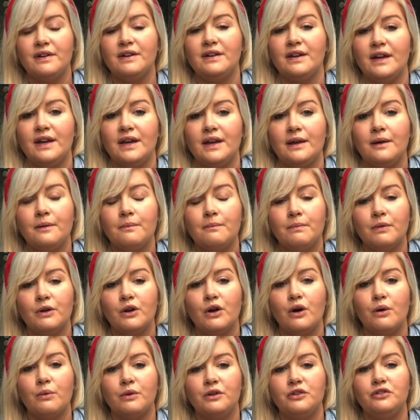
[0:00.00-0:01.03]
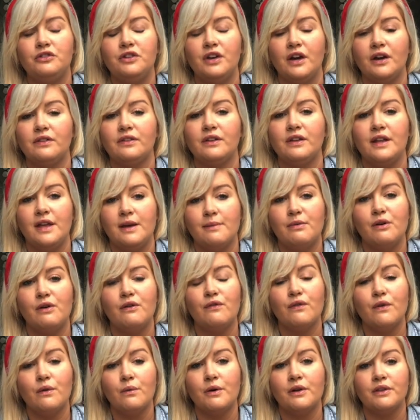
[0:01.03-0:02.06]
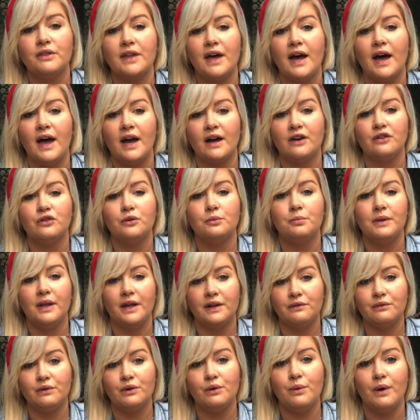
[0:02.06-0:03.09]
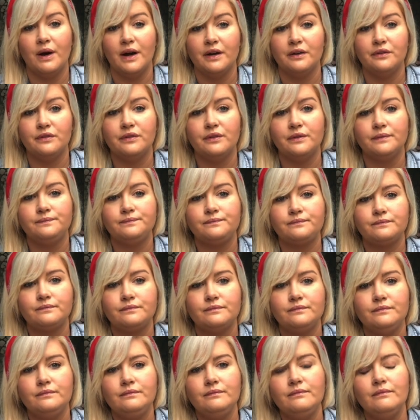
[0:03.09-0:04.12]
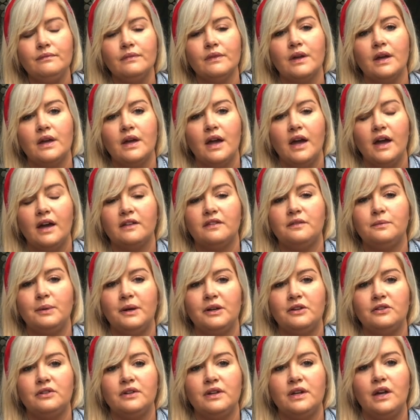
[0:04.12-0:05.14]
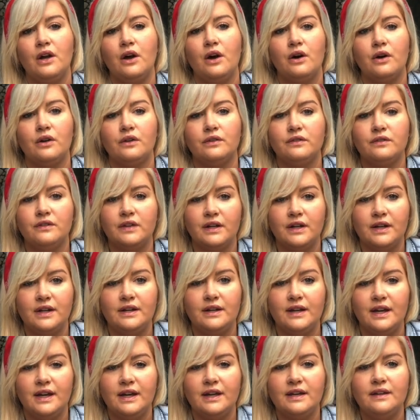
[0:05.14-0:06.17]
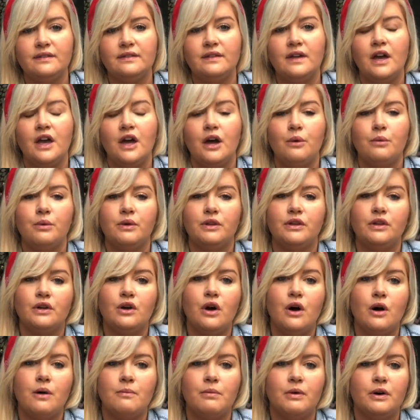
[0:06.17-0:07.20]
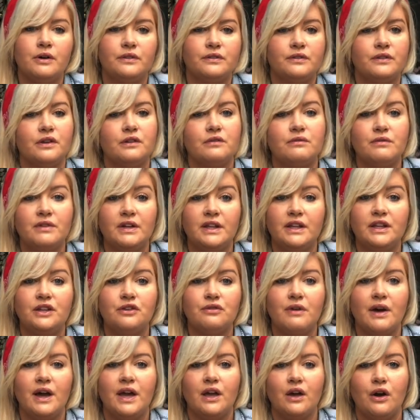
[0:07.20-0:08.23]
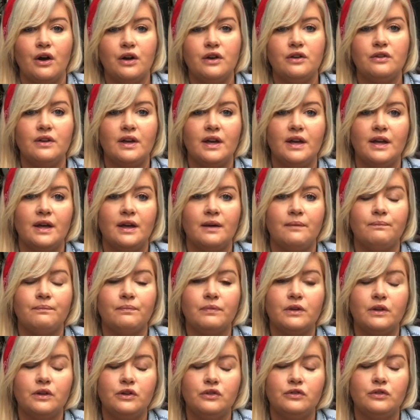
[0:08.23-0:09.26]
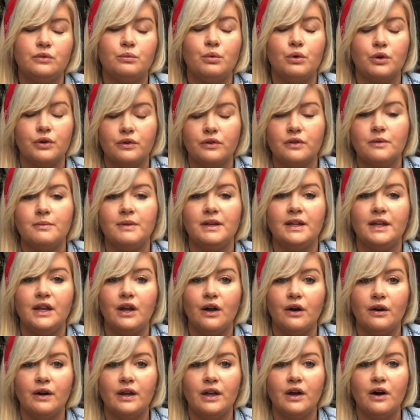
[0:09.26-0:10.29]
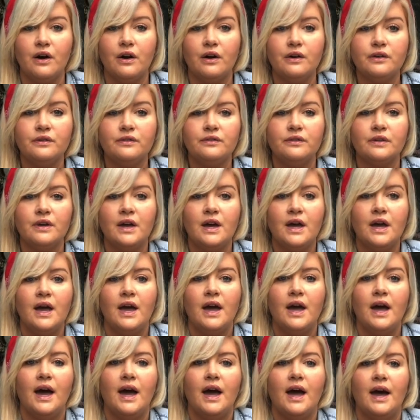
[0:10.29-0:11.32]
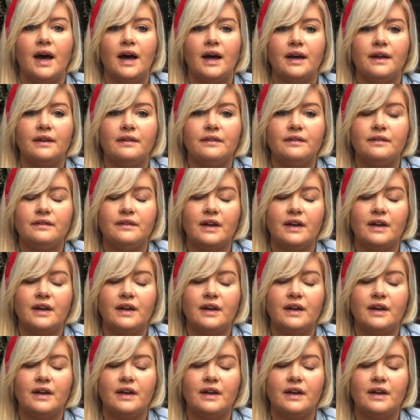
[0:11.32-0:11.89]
day, but always check the label for what that actual plant requires. Especially on sunny days when the compost can really dry out, you should water them in the early hours and